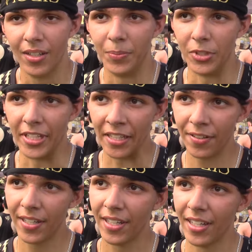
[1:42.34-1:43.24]

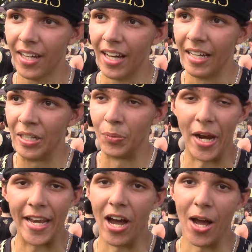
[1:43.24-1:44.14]
Belief?
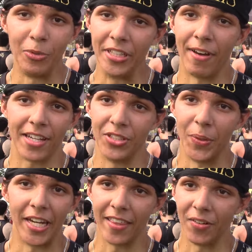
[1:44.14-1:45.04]
Right now, I believe I can
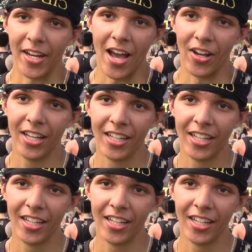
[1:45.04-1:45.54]
do anything right now.